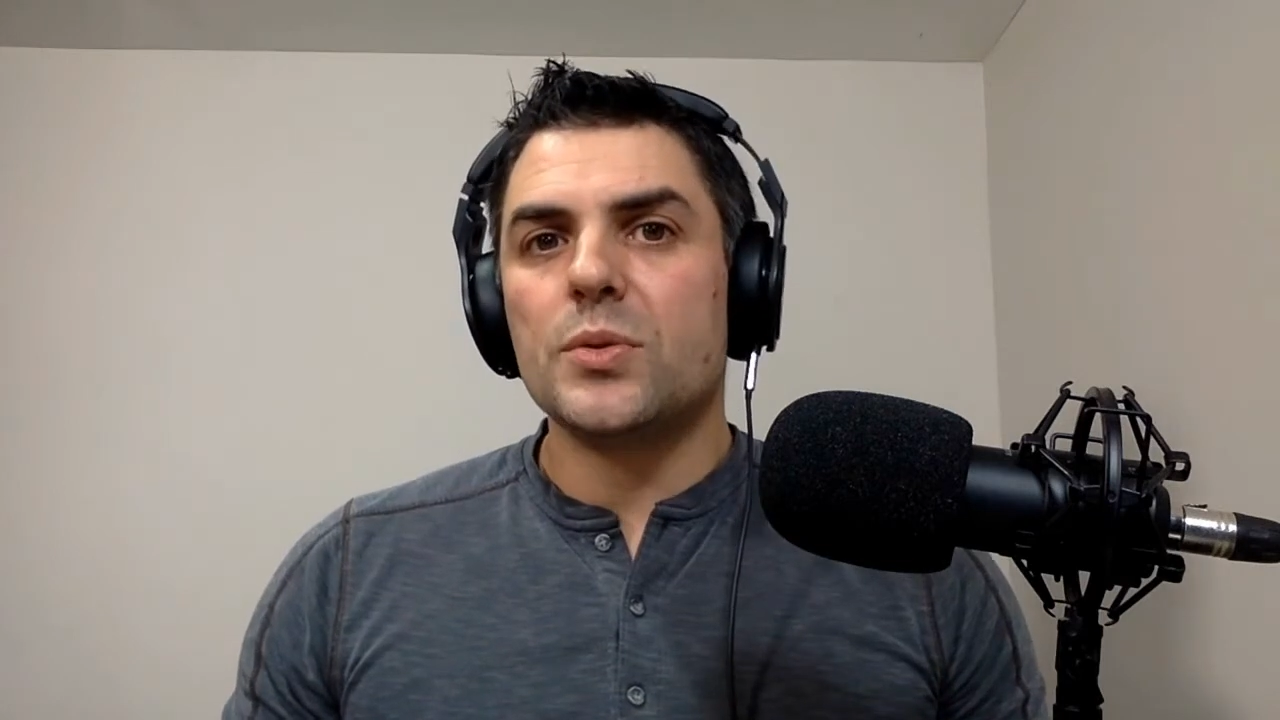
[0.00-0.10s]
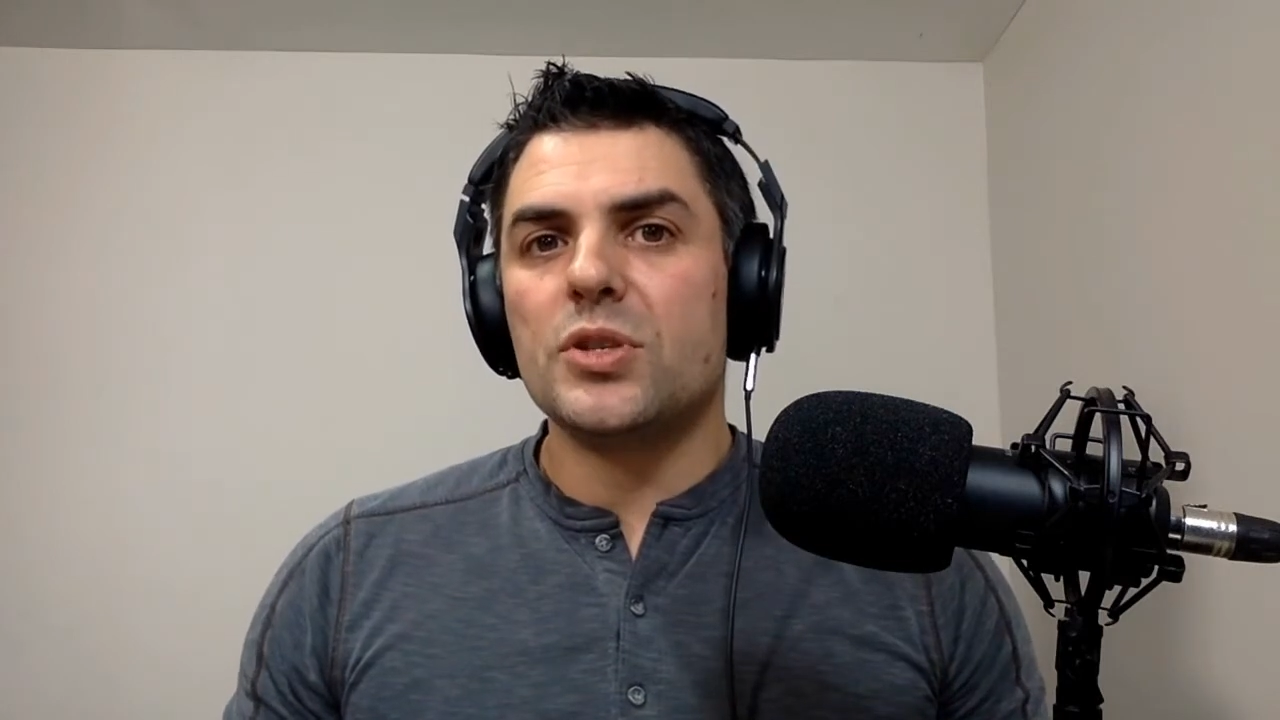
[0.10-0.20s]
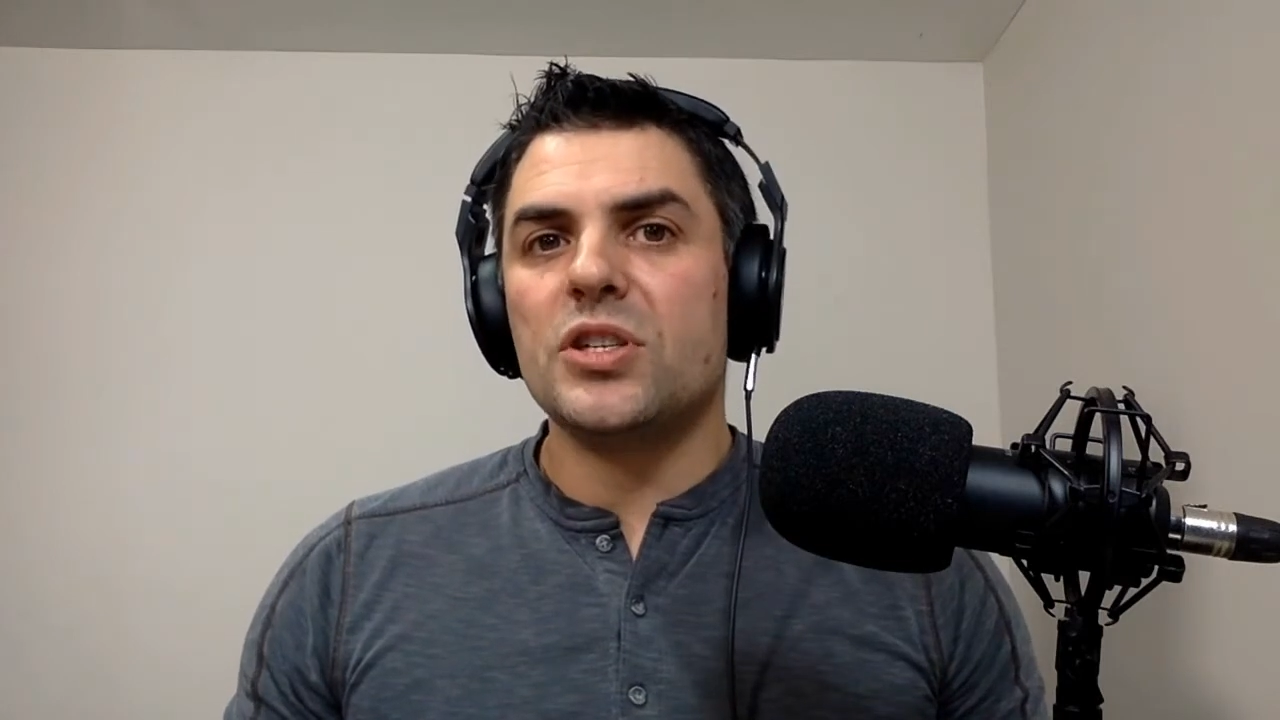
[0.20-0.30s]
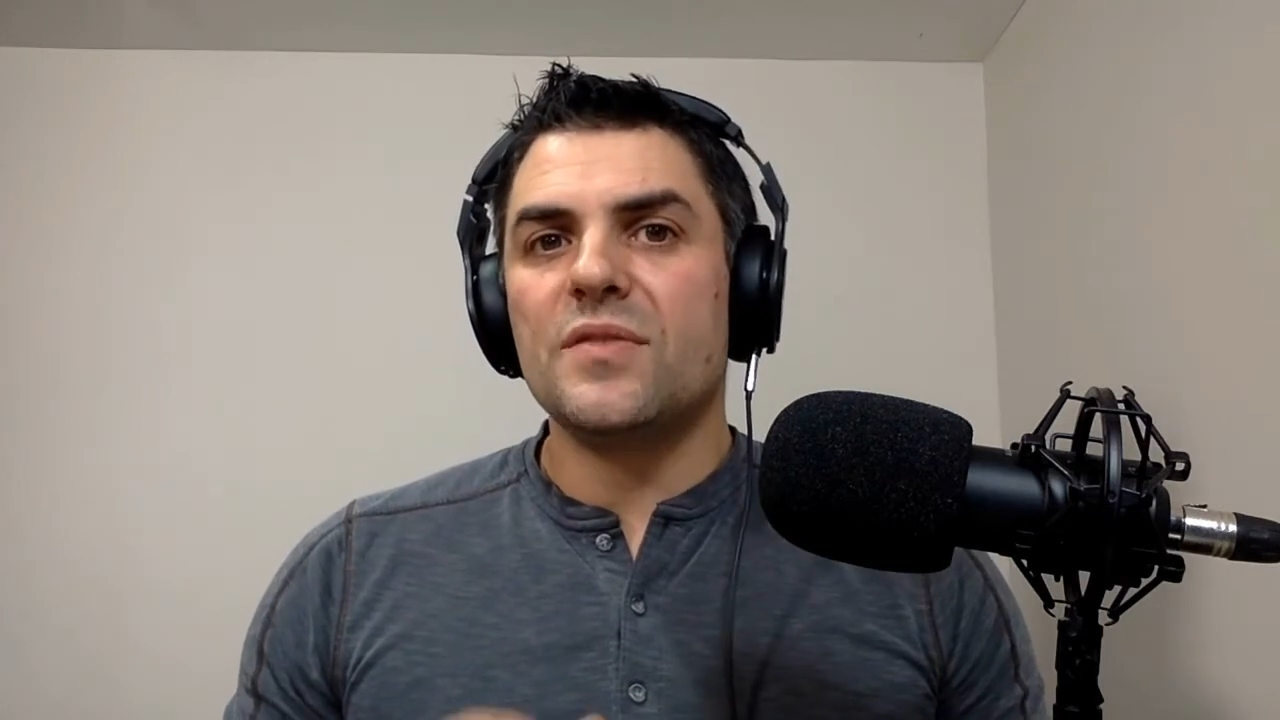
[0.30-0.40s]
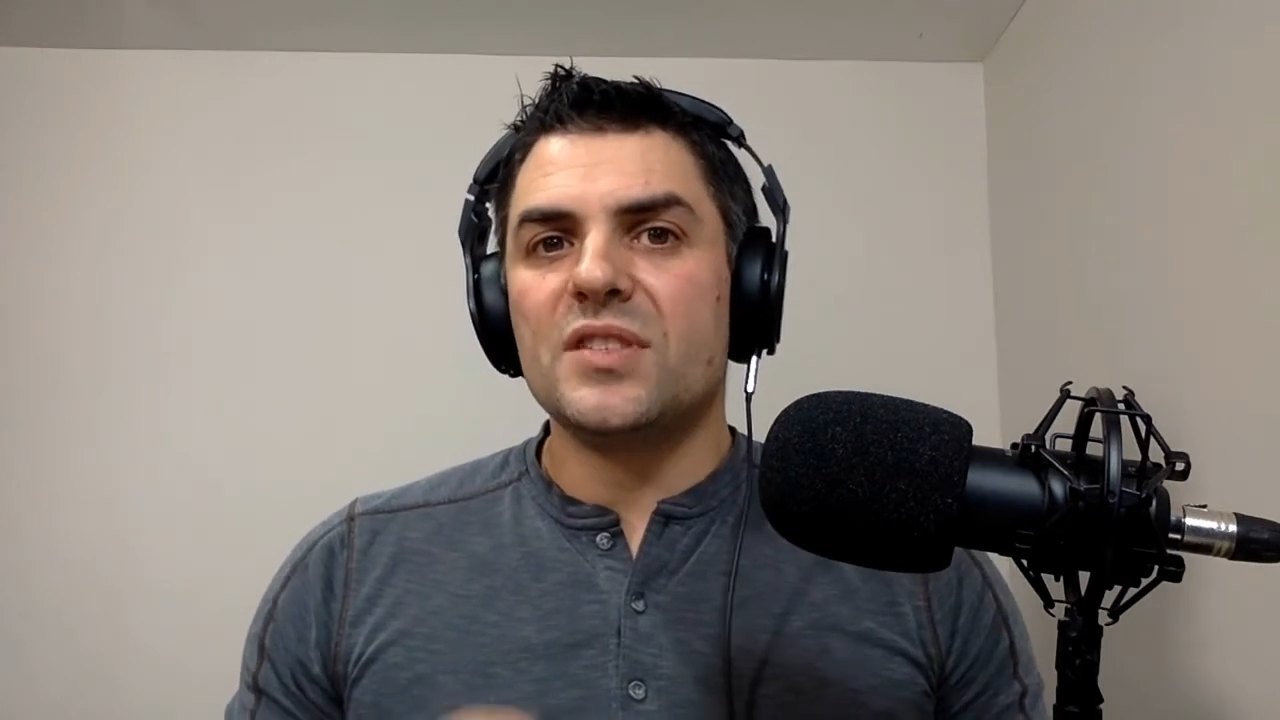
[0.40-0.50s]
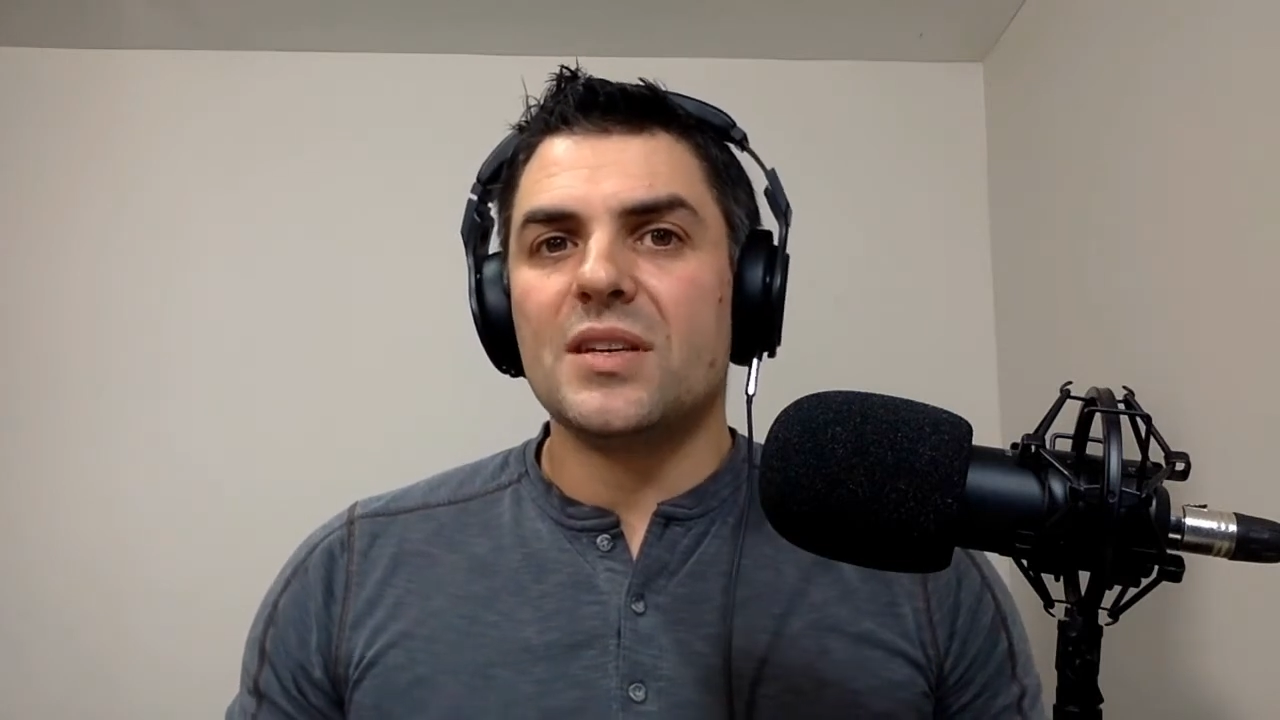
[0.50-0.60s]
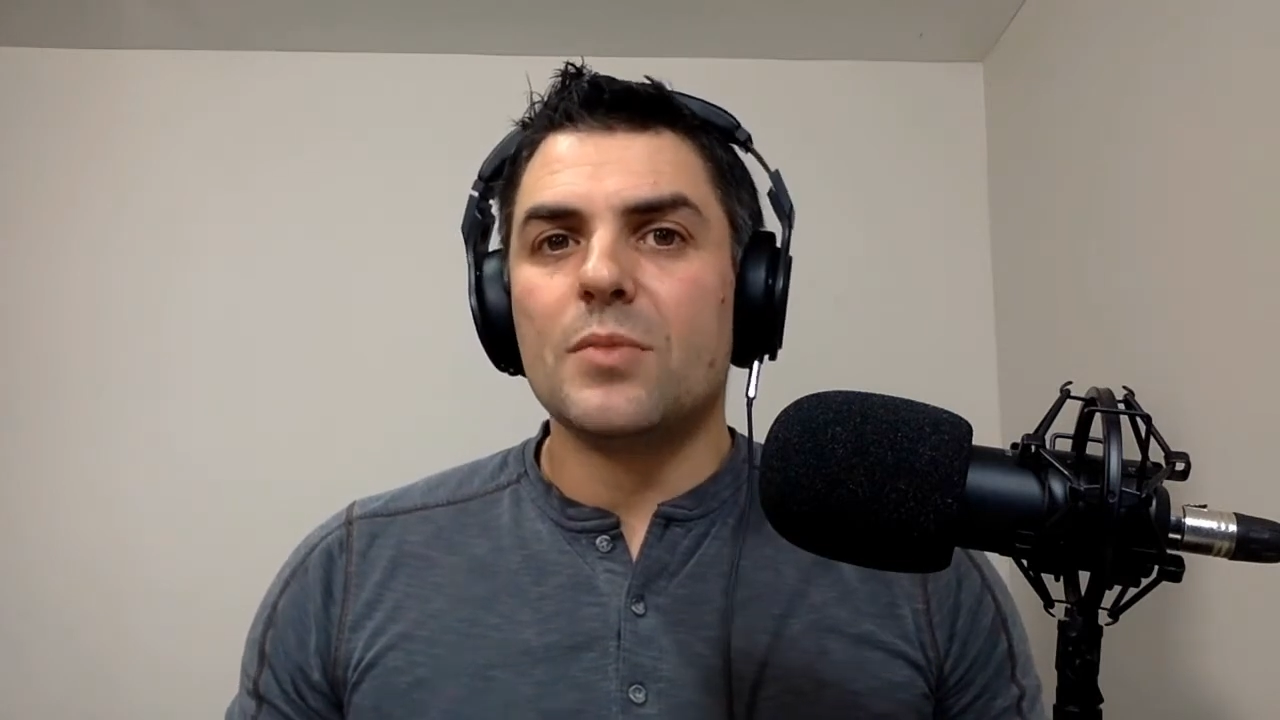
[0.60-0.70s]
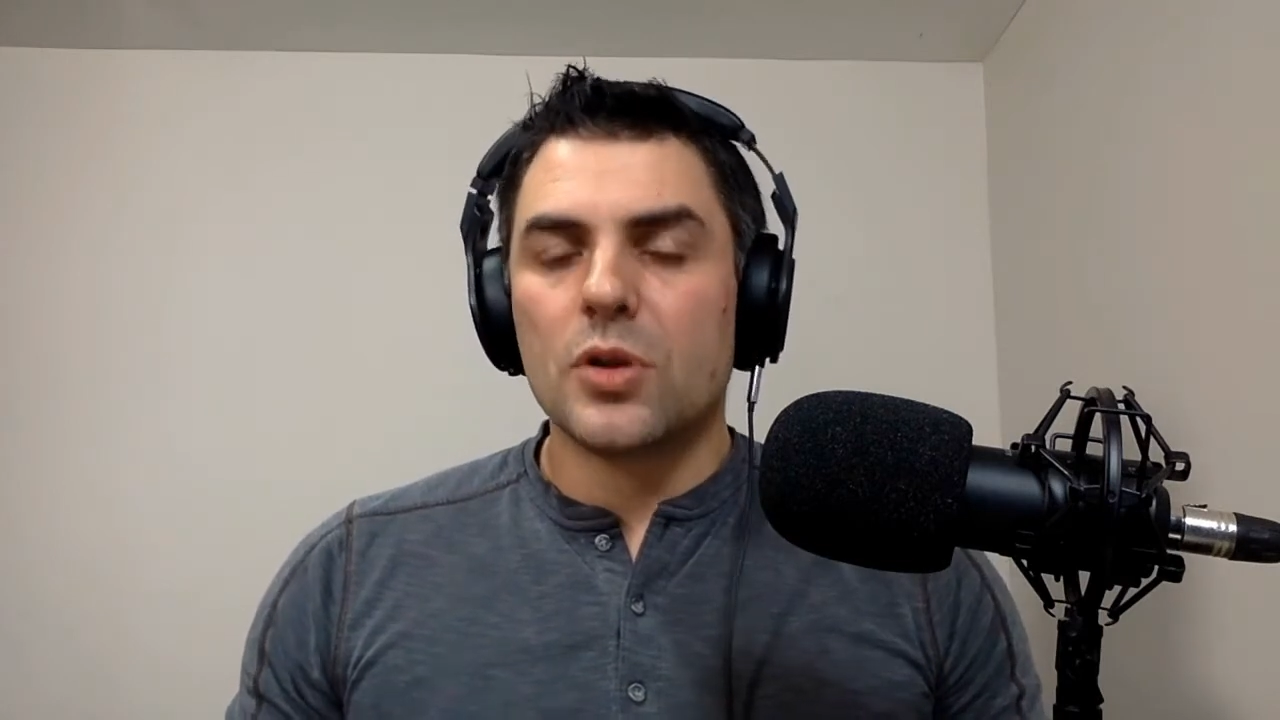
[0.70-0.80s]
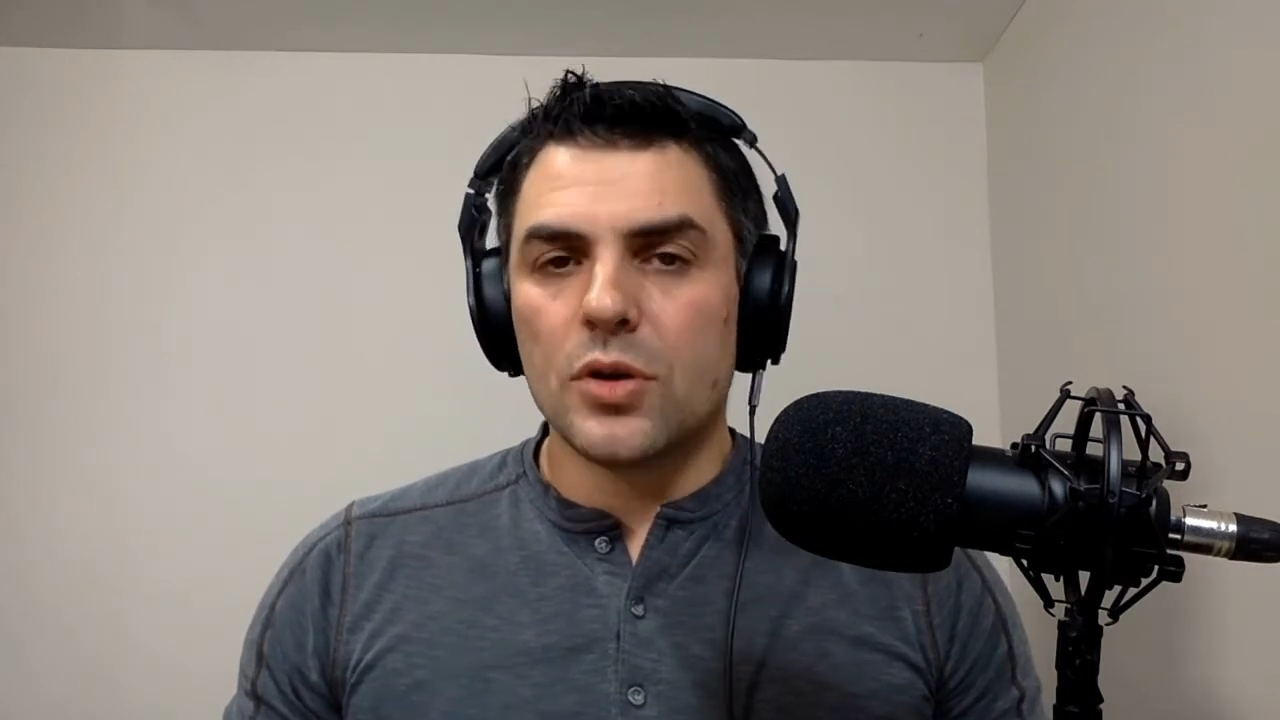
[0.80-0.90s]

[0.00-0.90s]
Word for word: to achieve similar